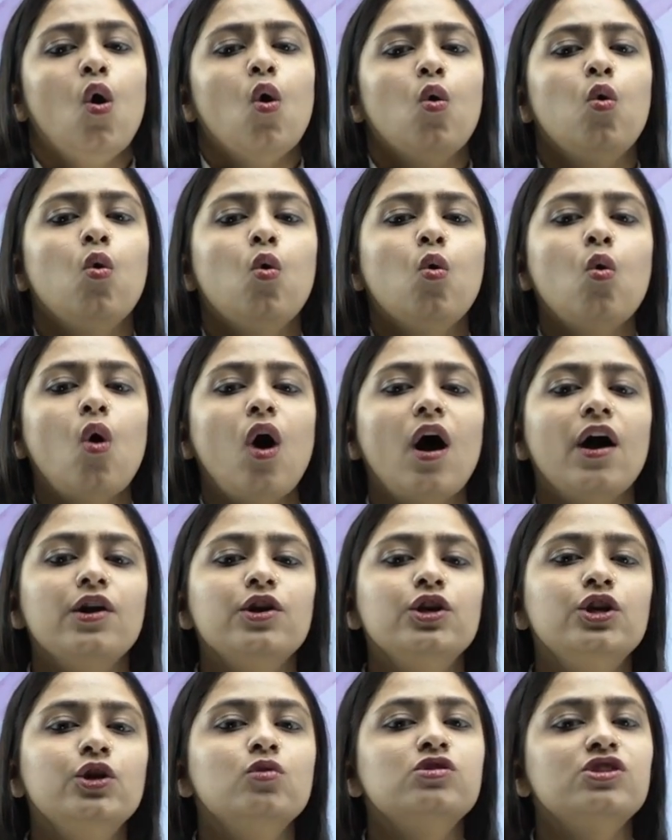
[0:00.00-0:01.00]
"Who are
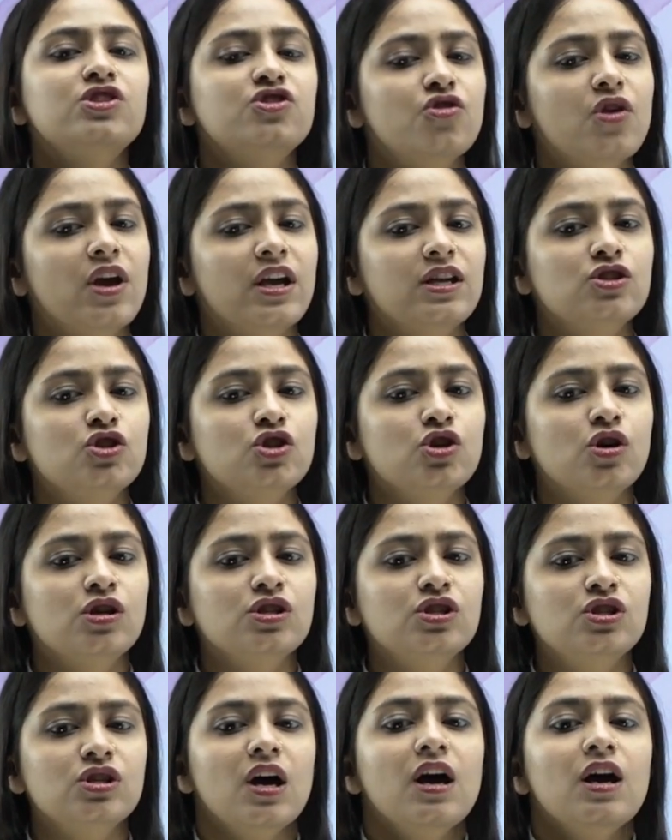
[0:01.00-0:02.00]
you
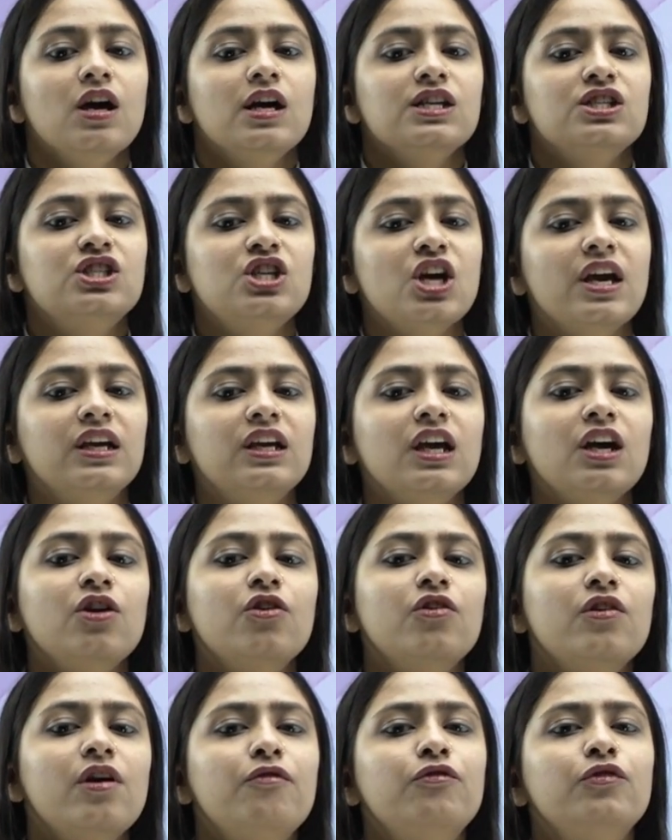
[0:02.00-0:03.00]
strangers taking
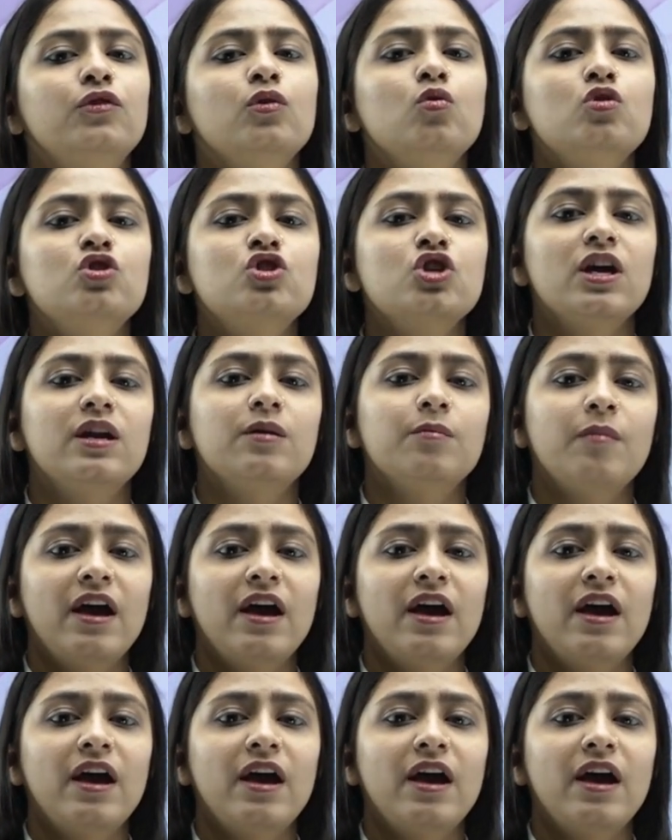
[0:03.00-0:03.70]
refuge in